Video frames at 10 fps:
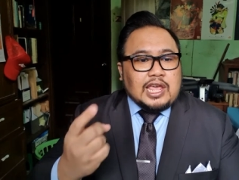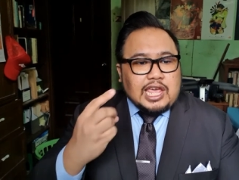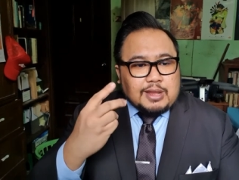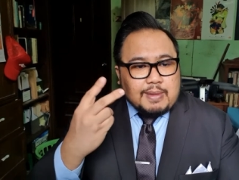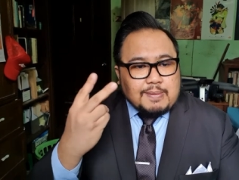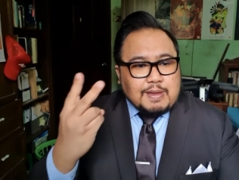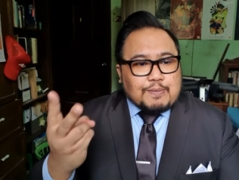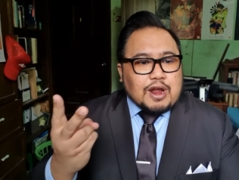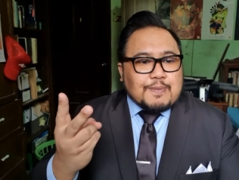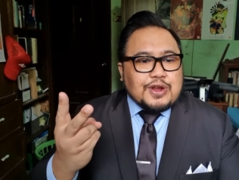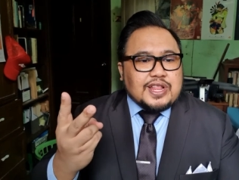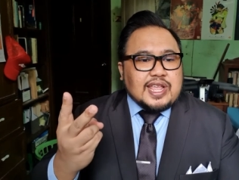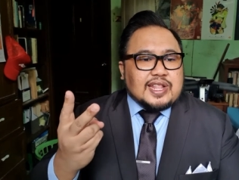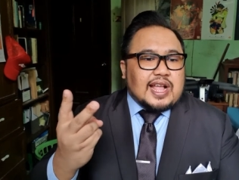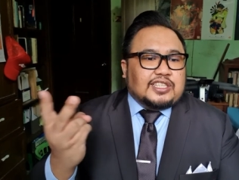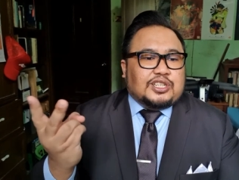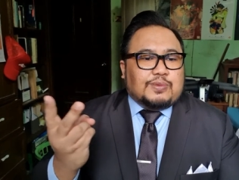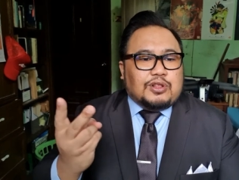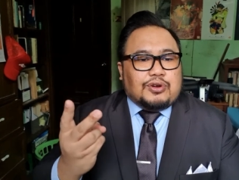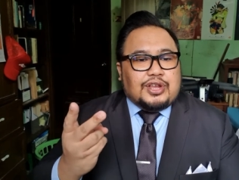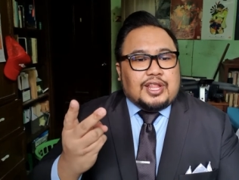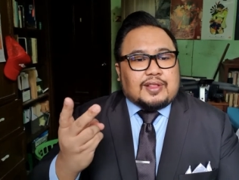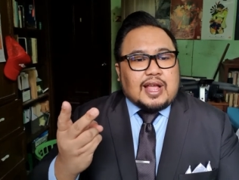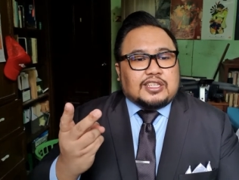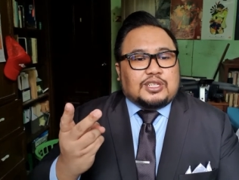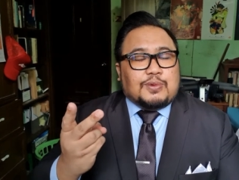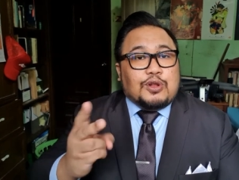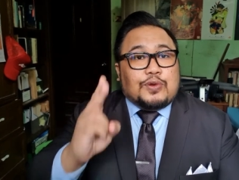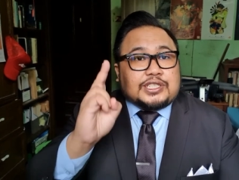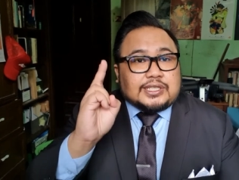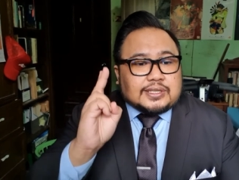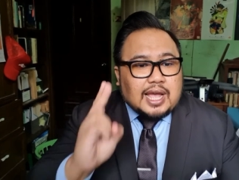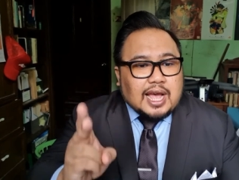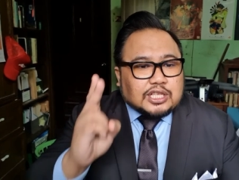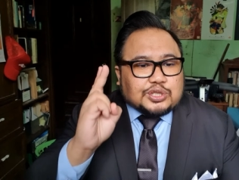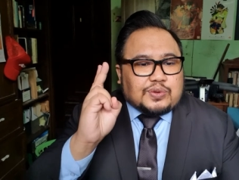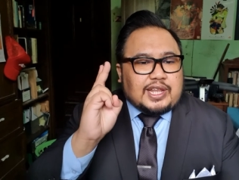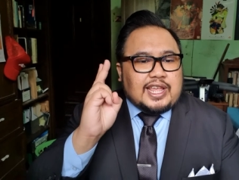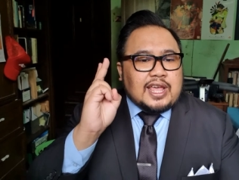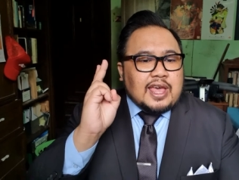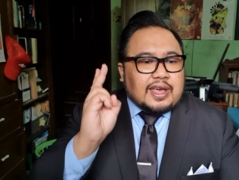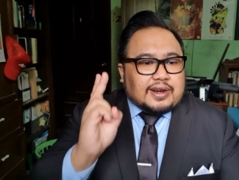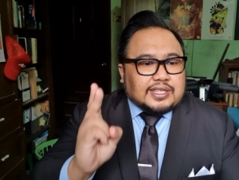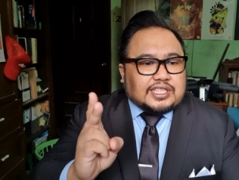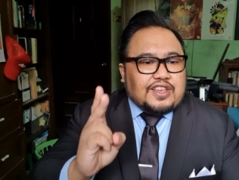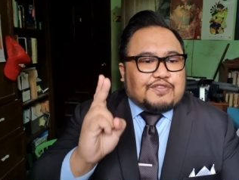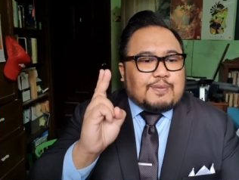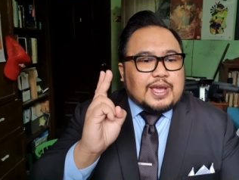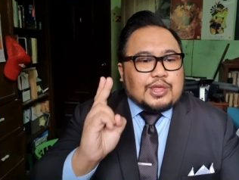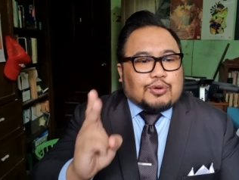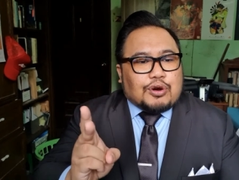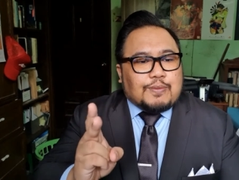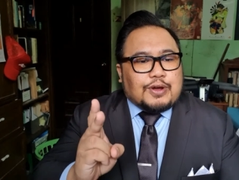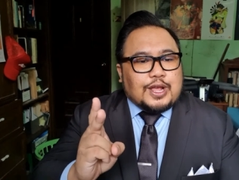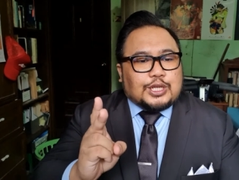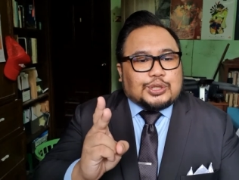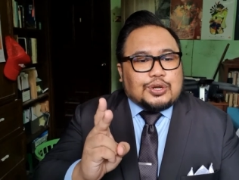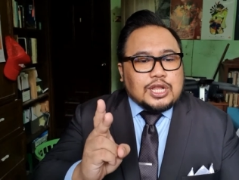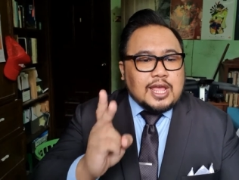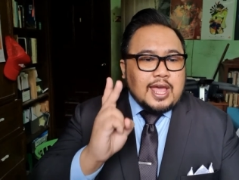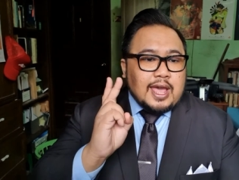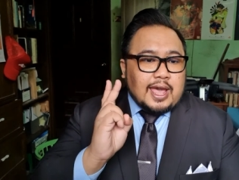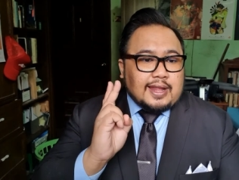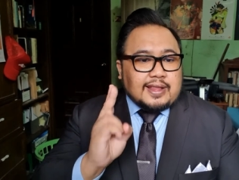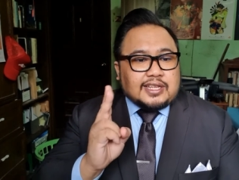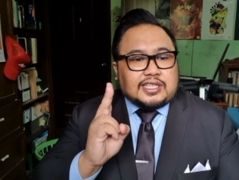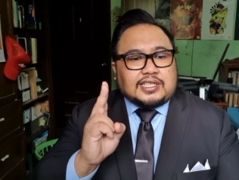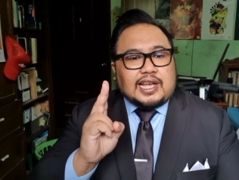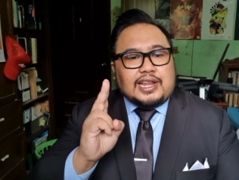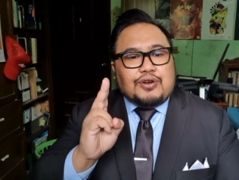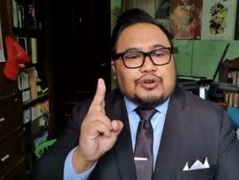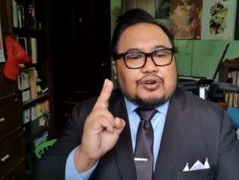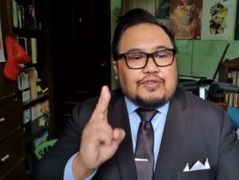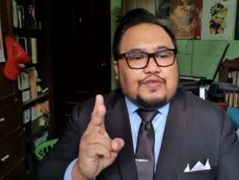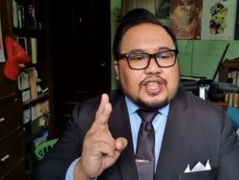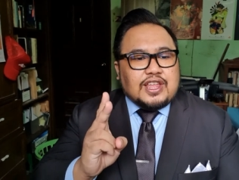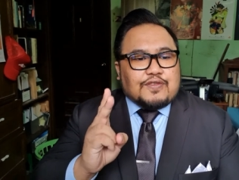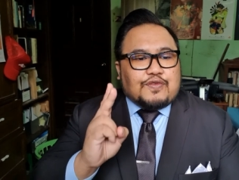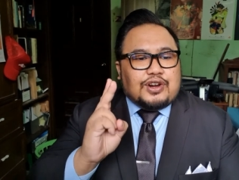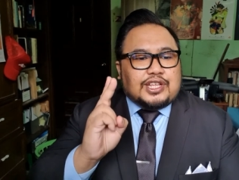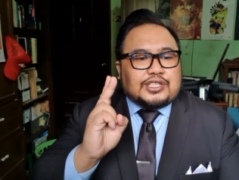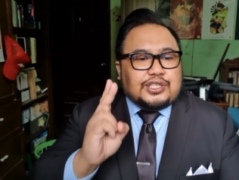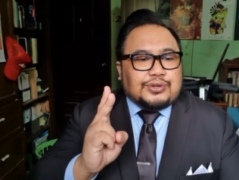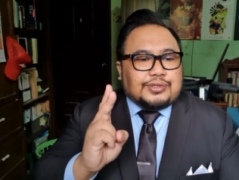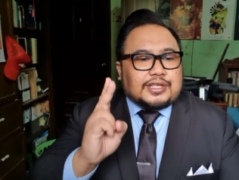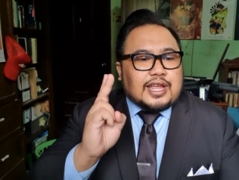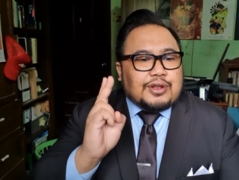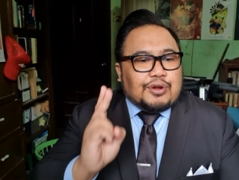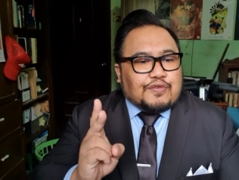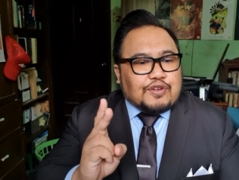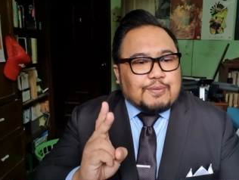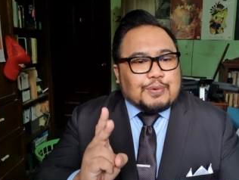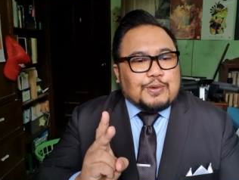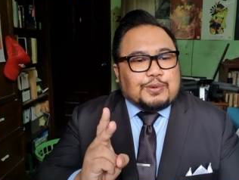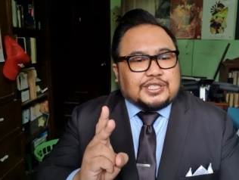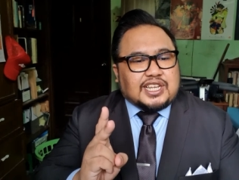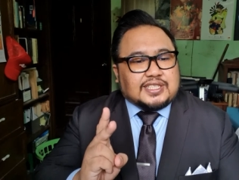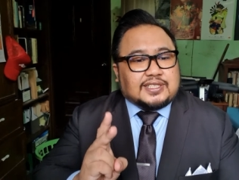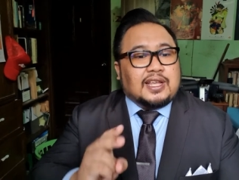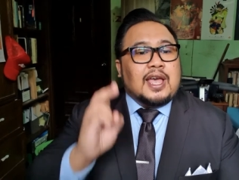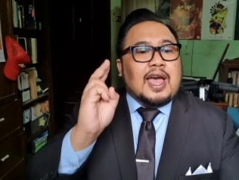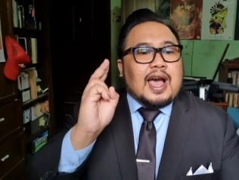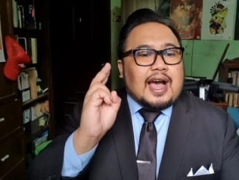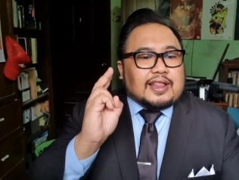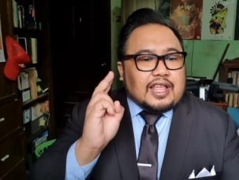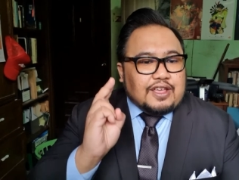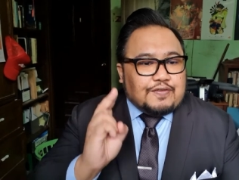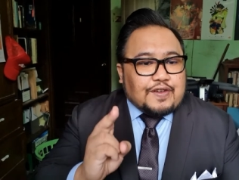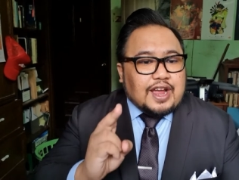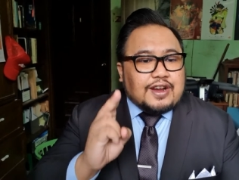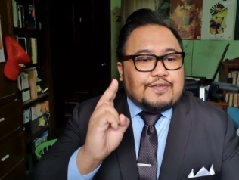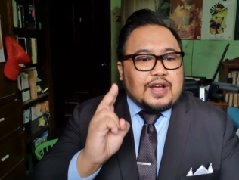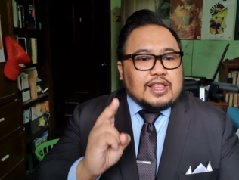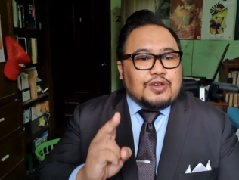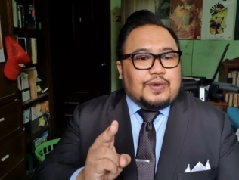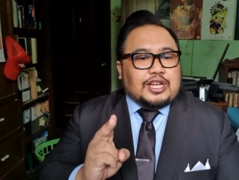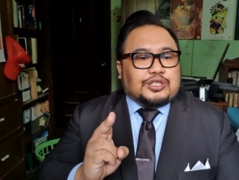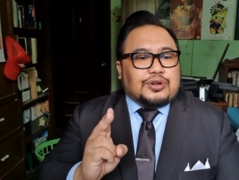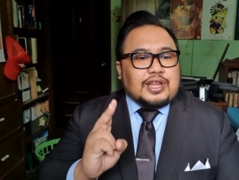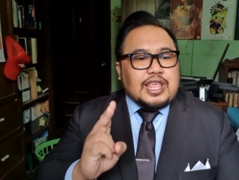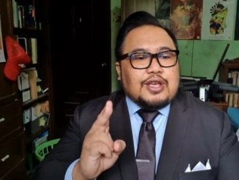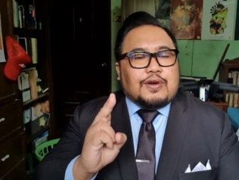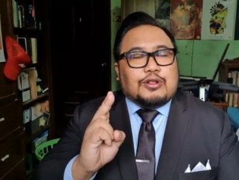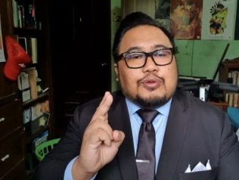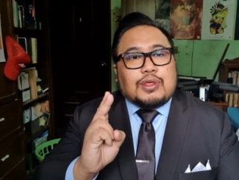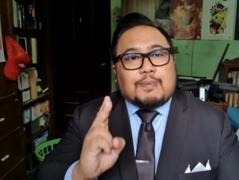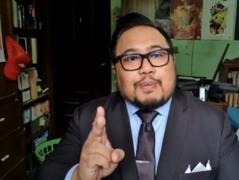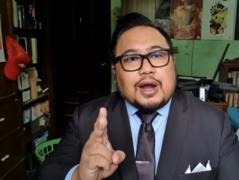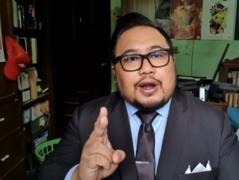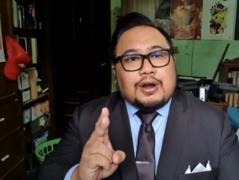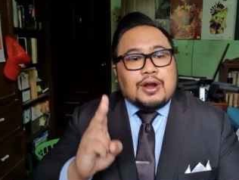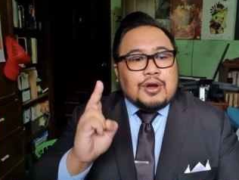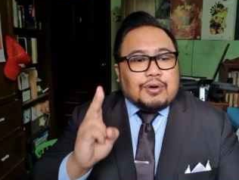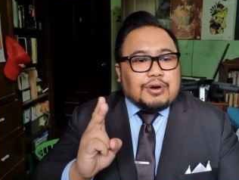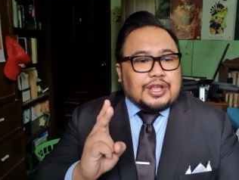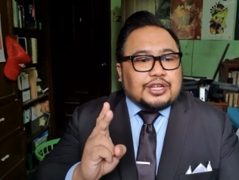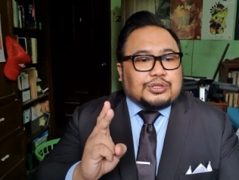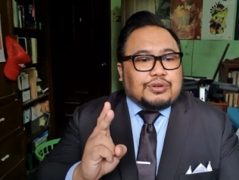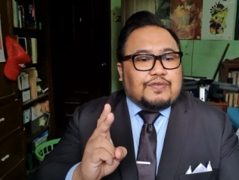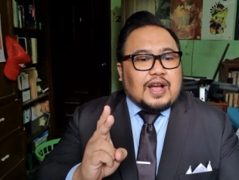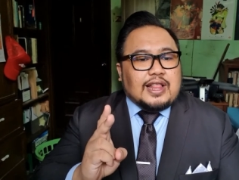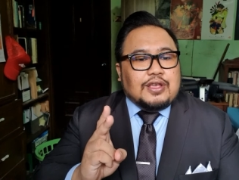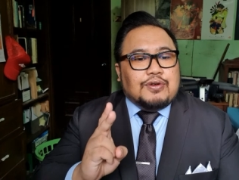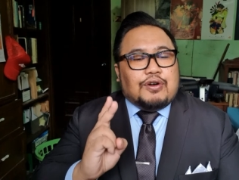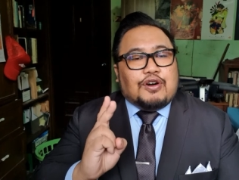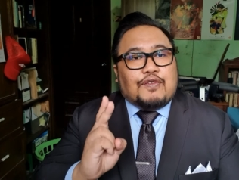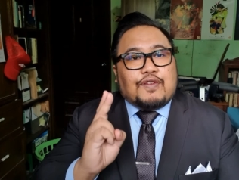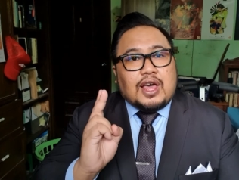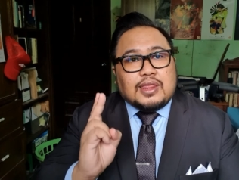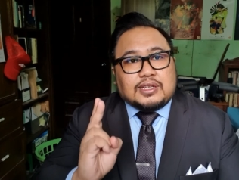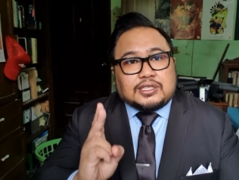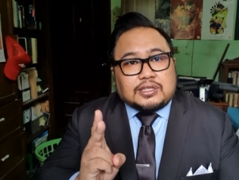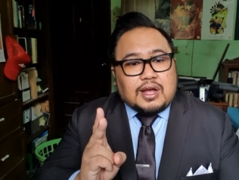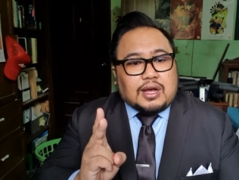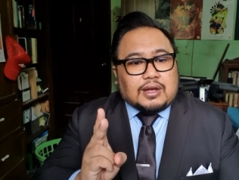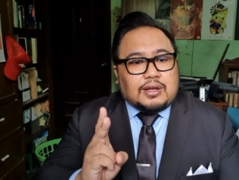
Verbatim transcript: It may be property, tangible or intangible, which is actually received by the corporation and necessary or convenient for its use and lawful purposes at a fair valuation equal to the par or issued value of the stock.